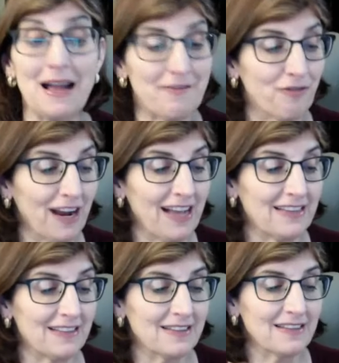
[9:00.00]

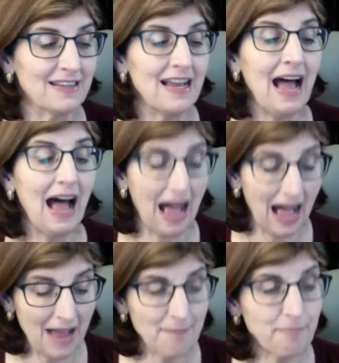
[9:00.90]
friends.
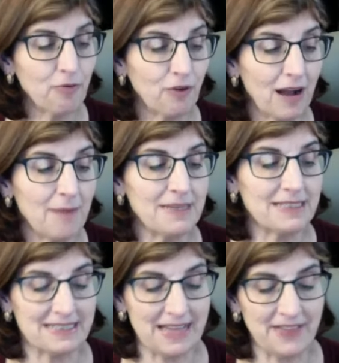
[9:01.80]
I promise,
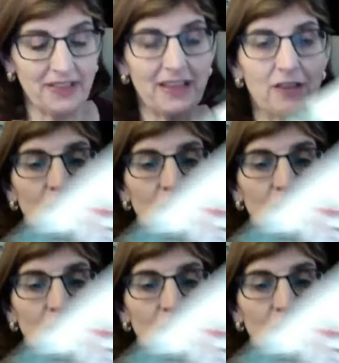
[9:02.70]
said the little